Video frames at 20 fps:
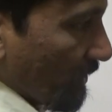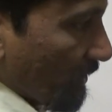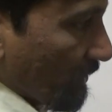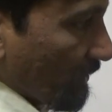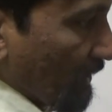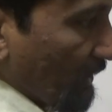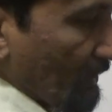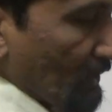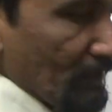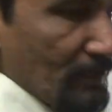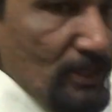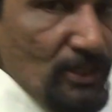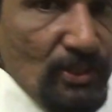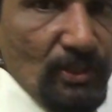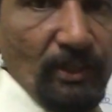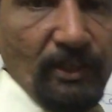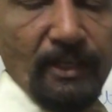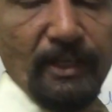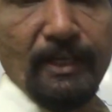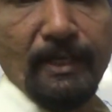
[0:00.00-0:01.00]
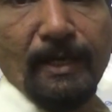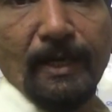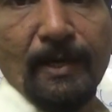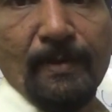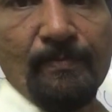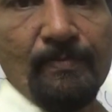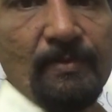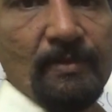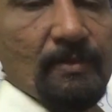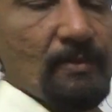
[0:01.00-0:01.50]
thickness T
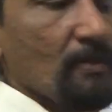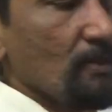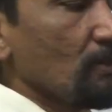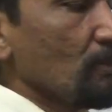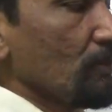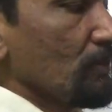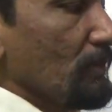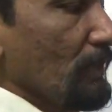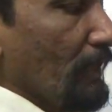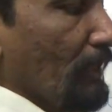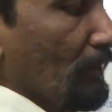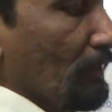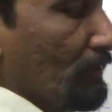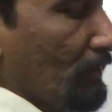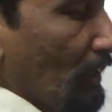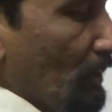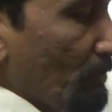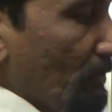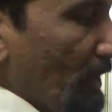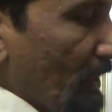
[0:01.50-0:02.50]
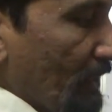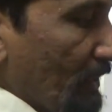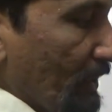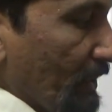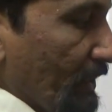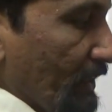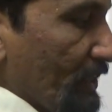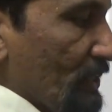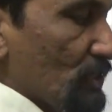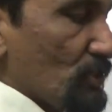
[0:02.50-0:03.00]
na, and the
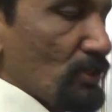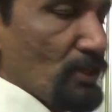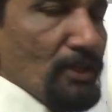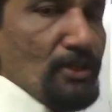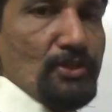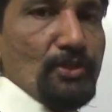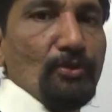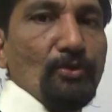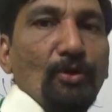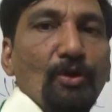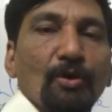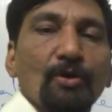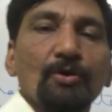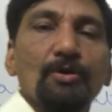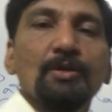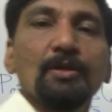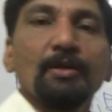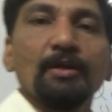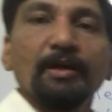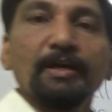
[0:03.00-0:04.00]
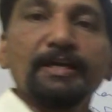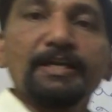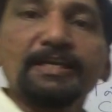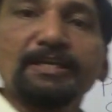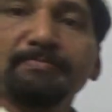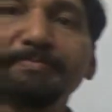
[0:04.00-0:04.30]
remaining distance you know D